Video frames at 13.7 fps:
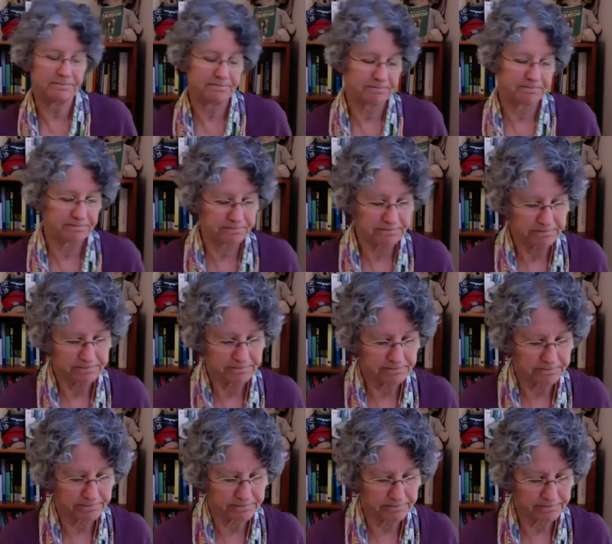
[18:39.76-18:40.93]

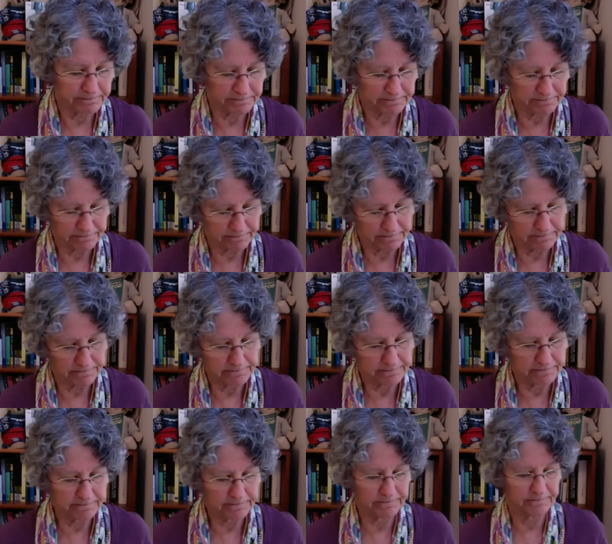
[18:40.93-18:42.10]

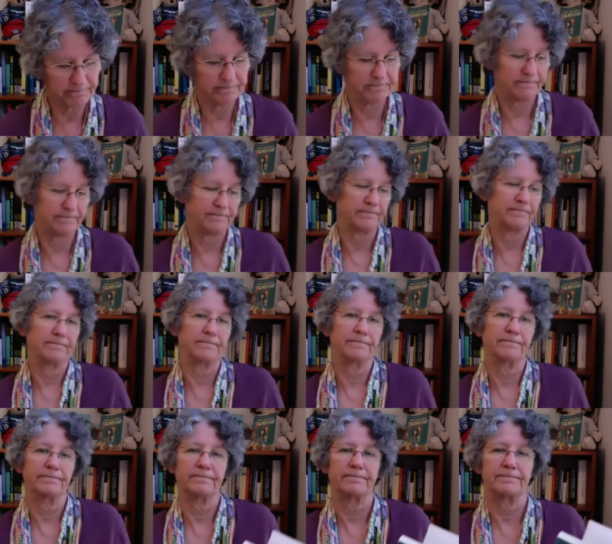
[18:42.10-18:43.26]

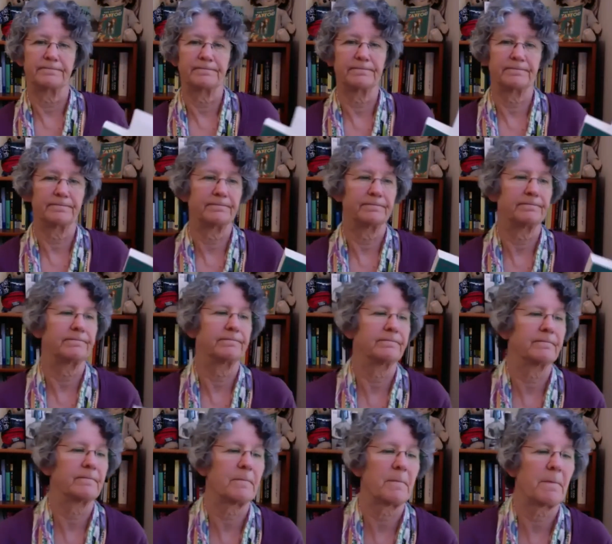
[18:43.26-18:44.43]

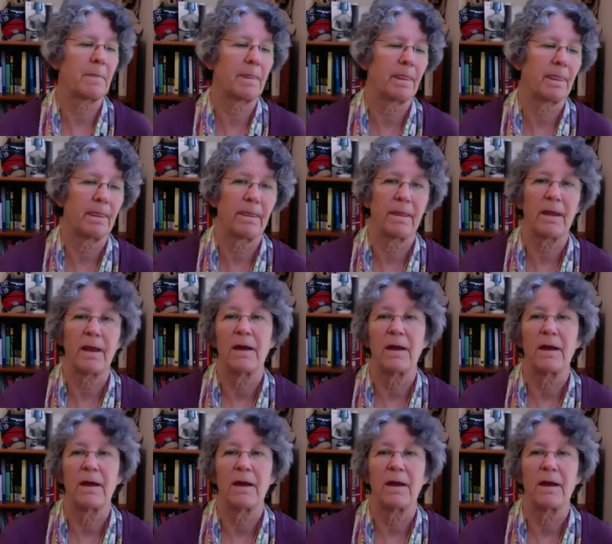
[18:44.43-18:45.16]
(silence)